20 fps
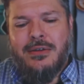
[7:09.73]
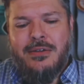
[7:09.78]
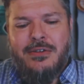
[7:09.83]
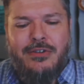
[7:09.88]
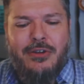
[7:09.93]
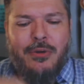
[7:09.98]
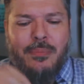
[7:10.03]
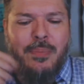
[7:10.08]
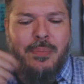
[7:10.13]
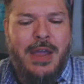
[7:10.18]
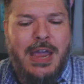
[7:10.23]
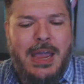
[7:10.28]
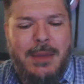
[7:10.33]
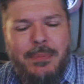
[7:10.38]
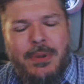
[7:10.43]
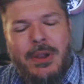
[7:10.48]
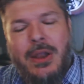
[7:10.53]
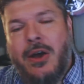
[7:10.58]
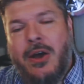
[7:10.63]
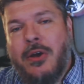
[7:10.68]
So
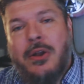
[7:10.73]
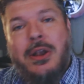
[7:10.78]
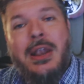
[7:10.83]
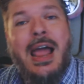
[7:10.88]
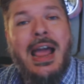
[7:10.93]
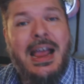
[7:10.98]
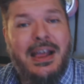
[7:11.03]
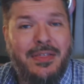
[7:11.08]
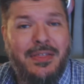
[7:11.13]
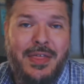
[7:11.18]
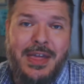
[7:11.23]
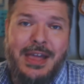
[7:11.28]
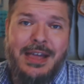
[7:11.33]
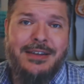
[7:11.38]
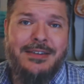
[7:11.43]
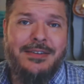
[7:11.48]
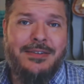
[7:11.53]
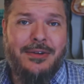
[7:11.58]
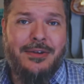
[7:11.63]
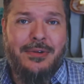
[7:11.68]
people aren't like
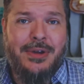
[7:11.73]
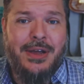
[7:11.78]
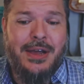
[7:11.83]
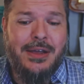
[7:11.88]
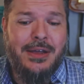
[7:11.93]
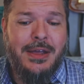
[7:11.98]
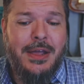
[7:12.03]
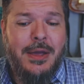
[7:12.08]
that, okay?